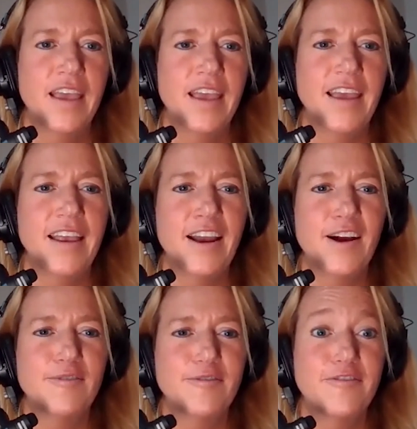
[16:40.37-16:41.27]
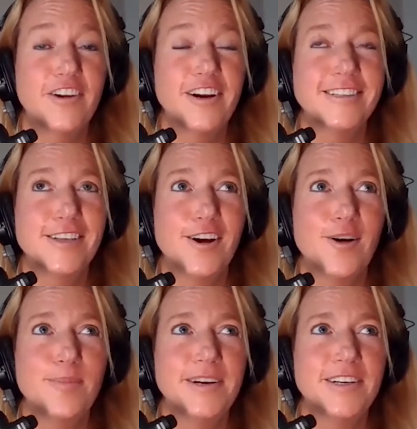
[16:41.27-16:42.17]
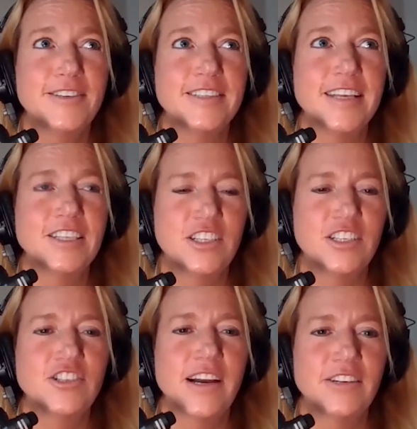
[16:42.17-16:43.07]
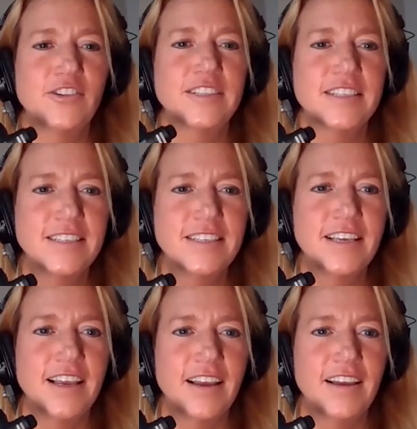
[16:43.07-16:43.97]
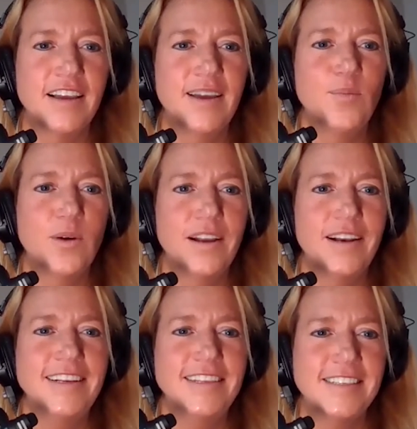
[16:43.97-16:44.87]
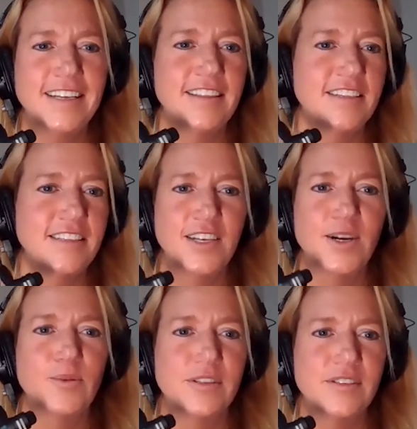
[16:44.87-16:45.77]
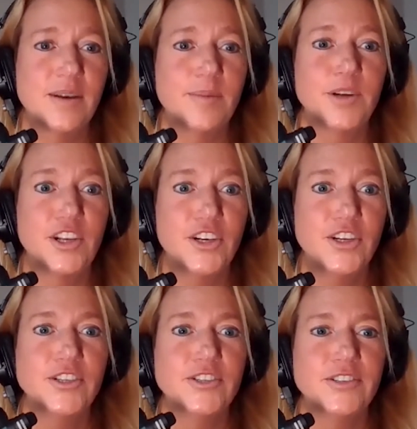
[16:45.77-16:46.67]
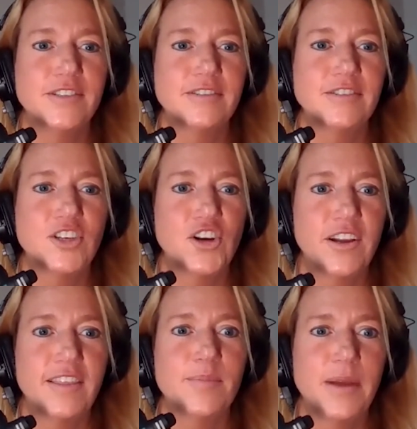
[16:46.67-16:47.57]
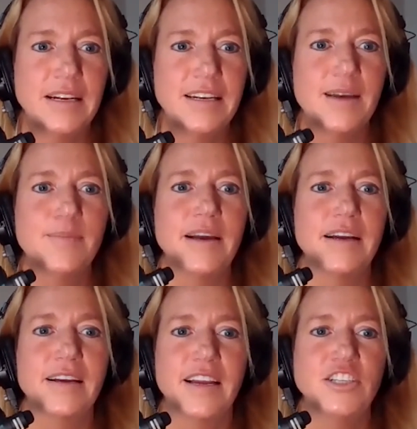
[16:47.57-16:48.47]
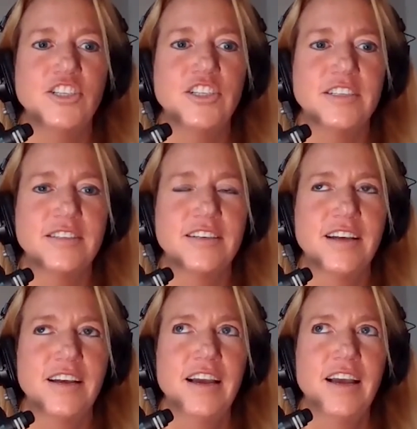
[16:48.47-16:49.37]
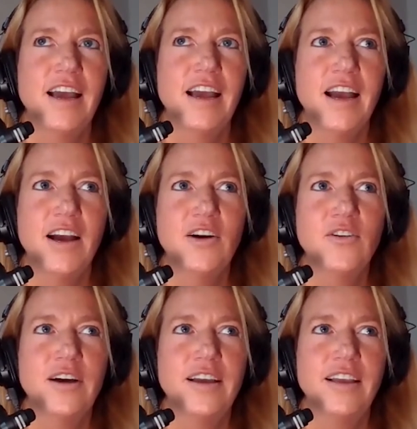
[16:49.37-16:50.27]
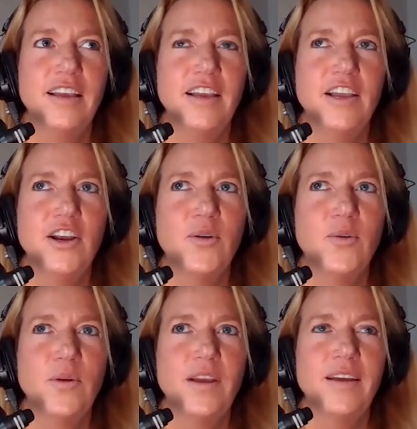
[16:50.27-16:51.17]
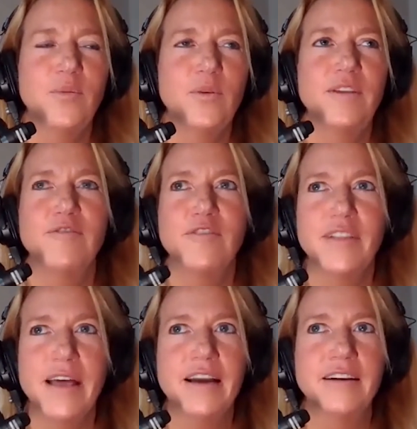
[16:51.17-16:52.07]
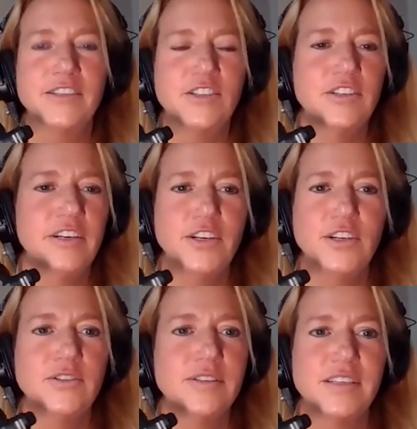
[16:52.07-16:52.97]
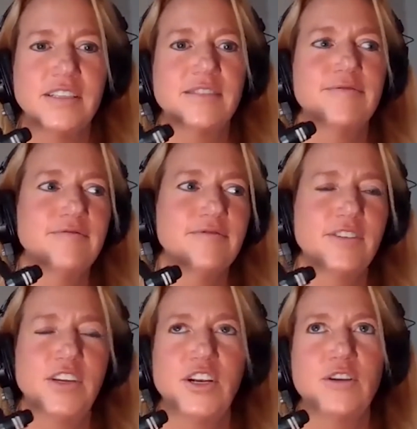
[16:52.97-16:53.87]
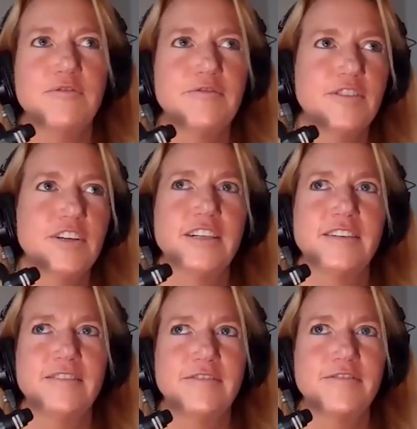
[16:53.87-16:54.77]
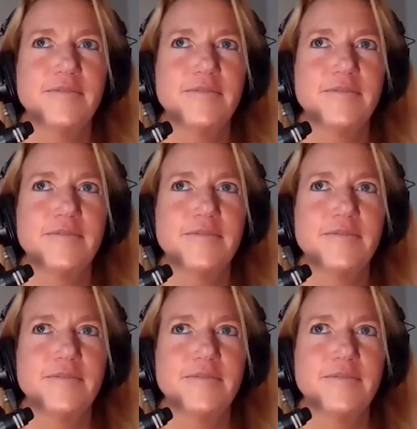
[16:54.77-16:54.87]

And our first hope hero is actually John Krasinski and what he did this year with Some Good News during the pandemic, and just how, we flock to the news that's, full of